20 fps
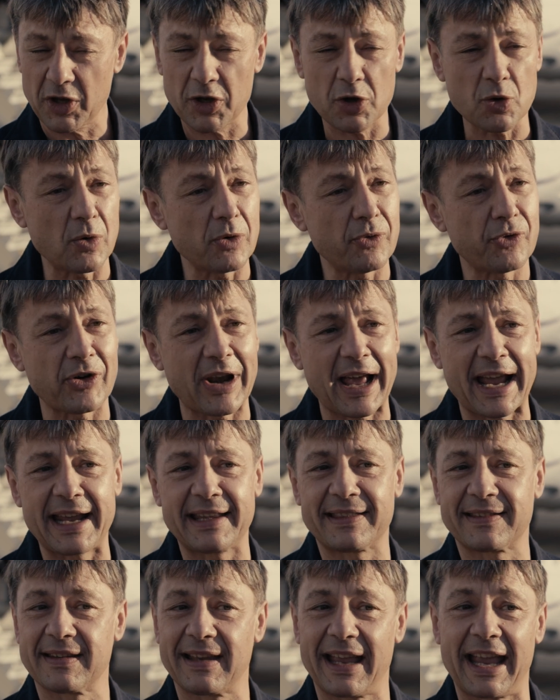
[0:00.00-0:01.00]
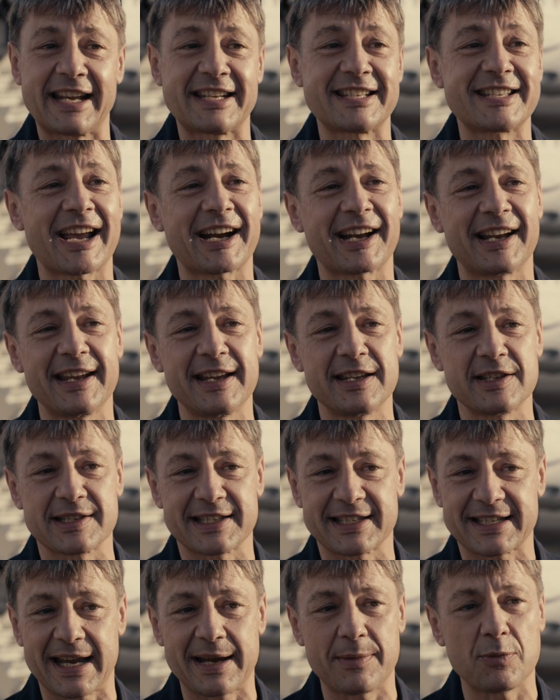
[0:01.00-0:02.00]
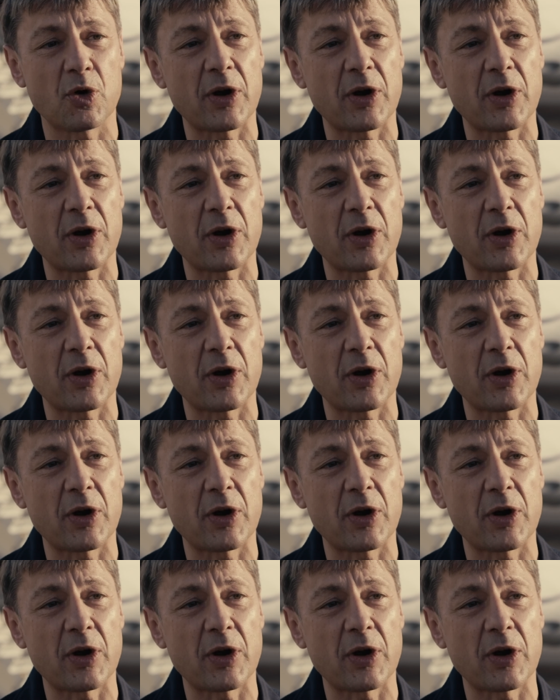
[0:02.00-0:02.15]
you will fly it exactly the same